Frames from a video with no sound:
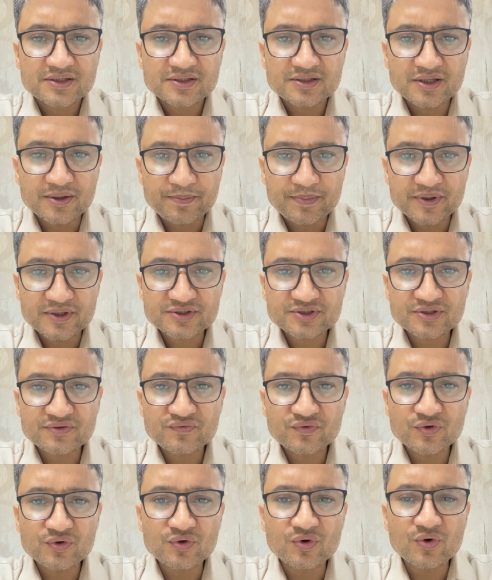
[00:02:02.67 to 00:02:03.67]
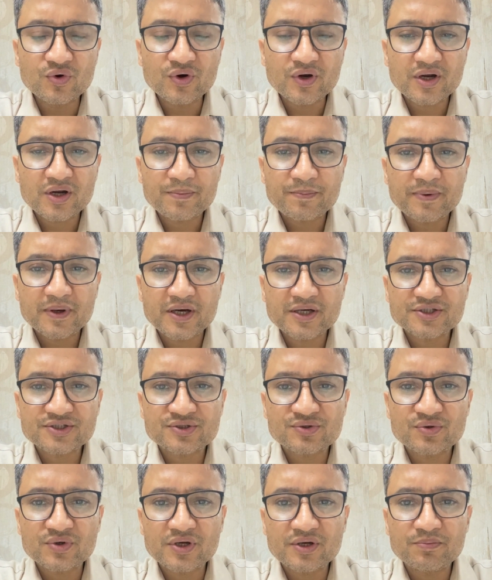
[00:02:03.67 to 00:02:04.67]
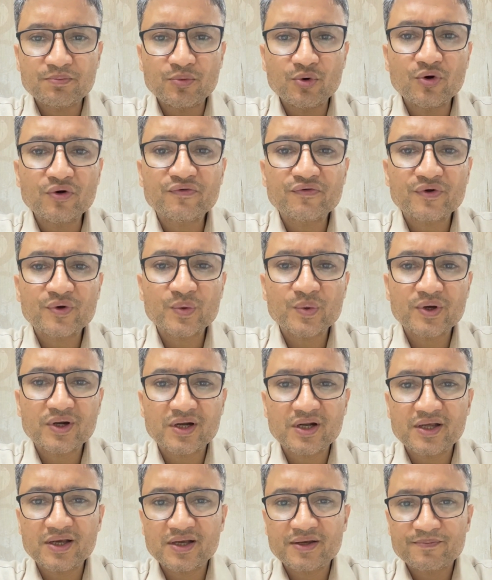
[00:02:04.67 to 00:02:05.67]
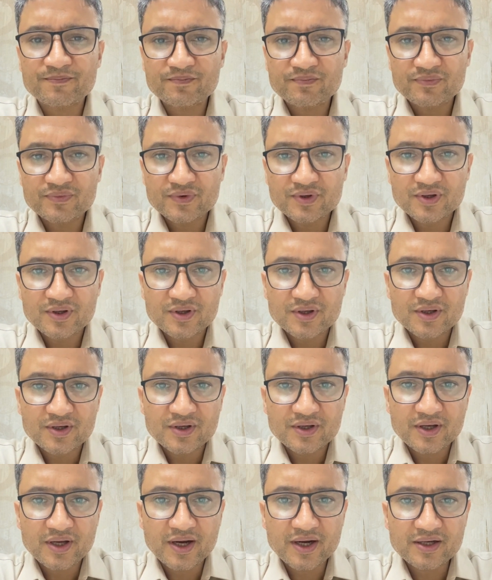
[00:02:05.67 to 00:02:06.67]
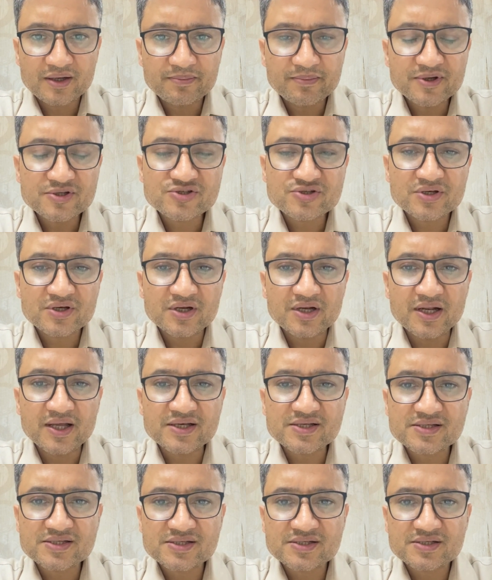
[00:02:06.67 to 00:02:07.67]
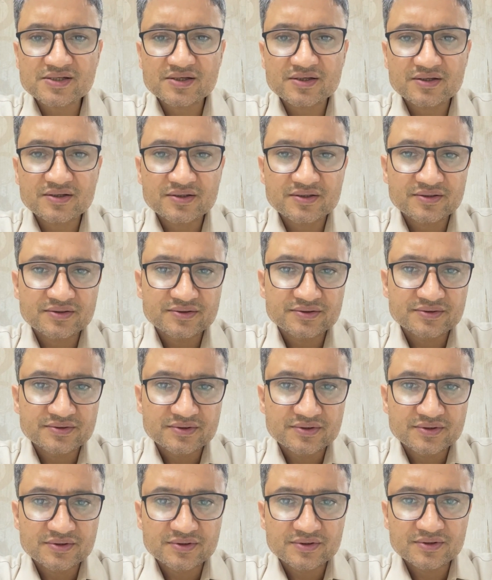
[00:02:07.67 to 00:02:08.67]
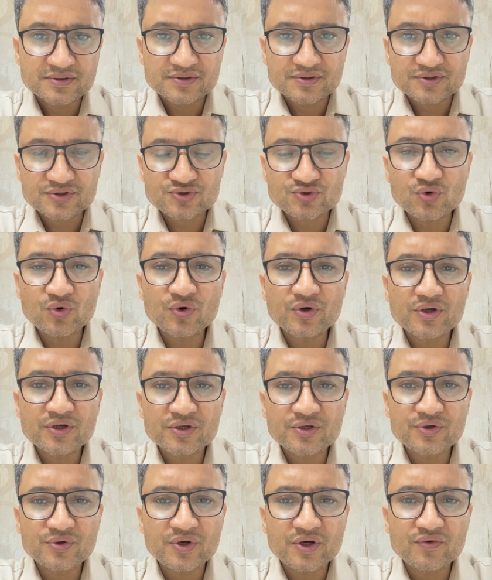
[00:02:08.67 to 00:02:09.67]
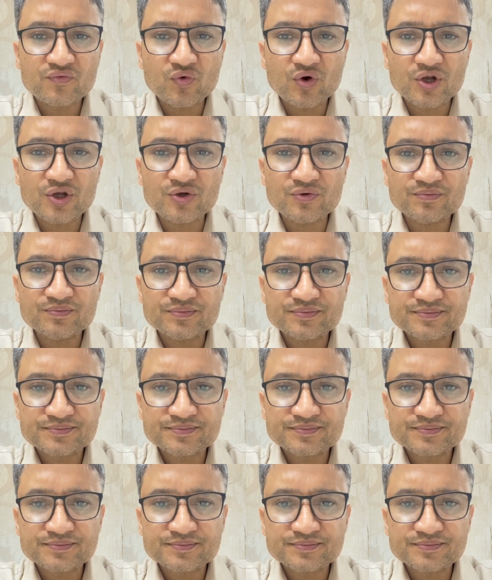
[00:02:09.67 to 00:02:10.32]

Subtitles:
the person would go and pass urine more frequently at a much less stored urine volume.